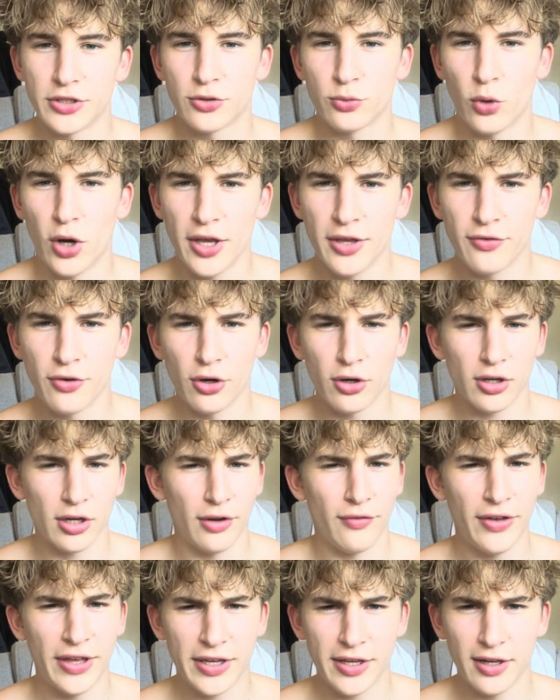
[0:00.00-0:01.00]
is why you've got
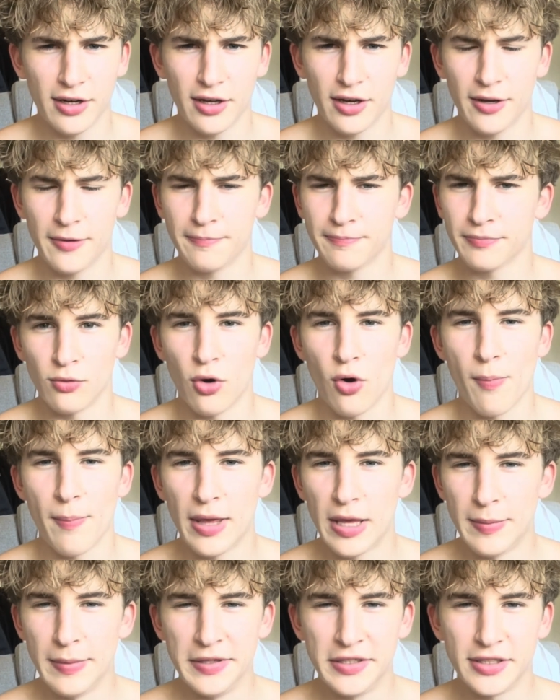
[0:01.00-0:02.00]
clavicular or
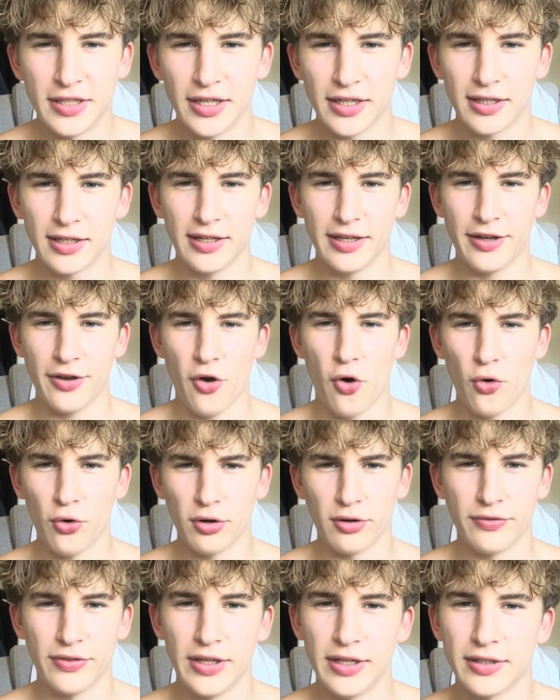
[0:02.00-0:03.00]
baby stickly, all
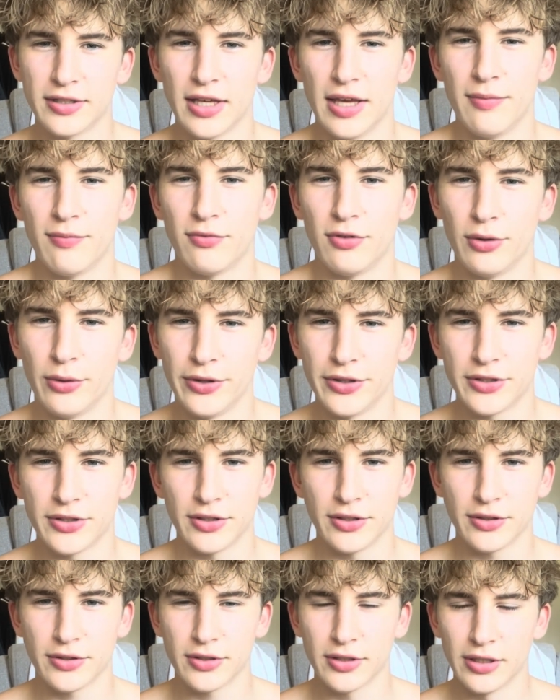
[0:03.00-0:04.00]
of these
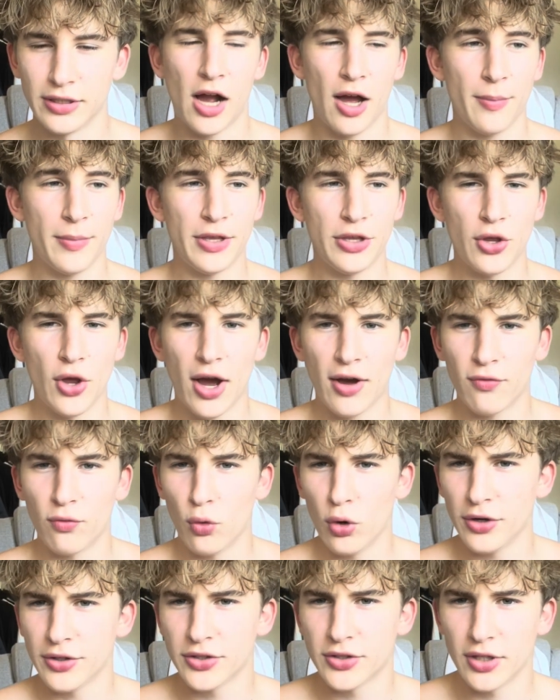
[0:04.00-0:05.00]
influencers. I mean, you have
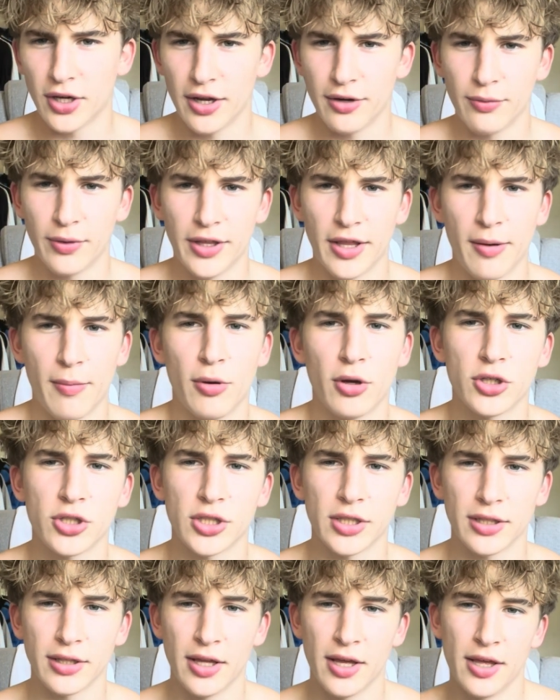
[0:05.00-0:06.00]
one side where they're
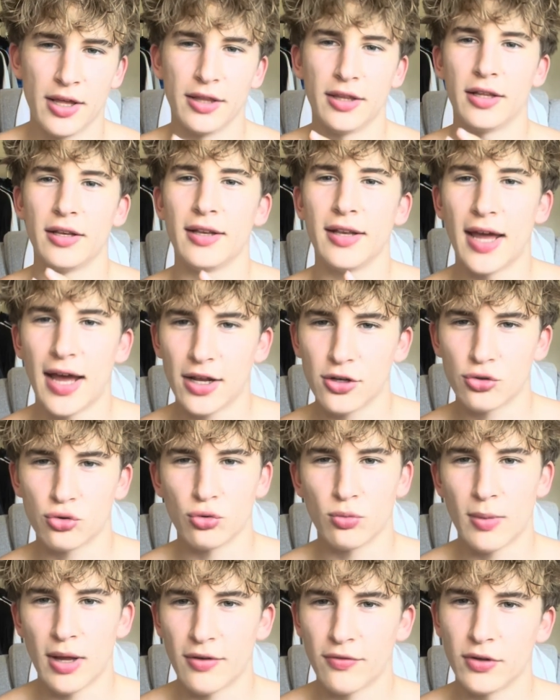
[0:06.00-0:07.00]
pushing the natural
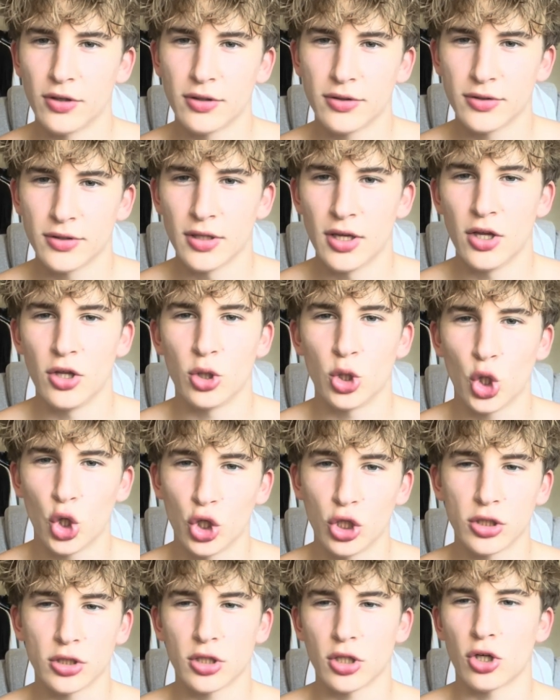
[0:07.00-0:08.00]
methods
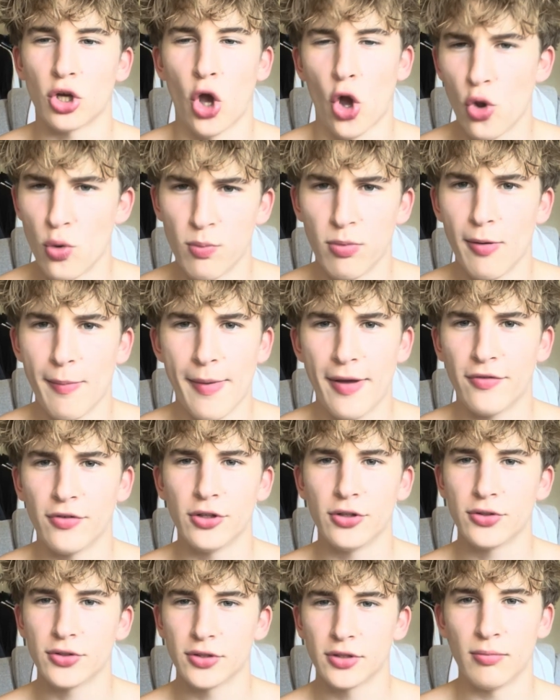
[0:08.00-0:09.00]
known as the cope
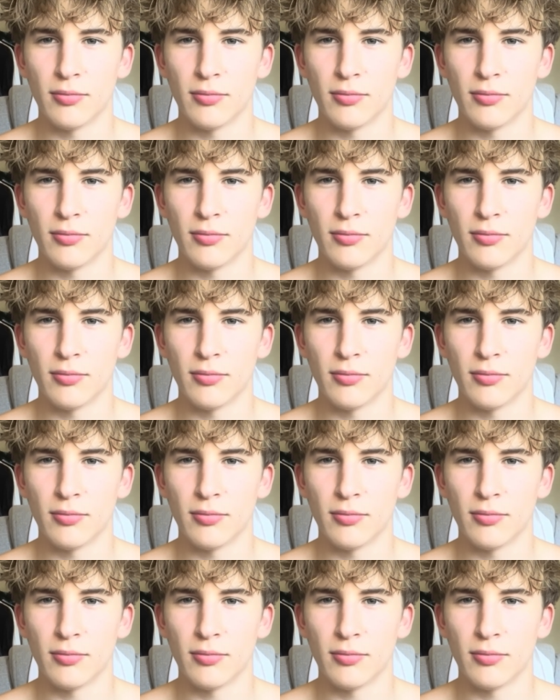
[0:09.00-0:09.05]
methods,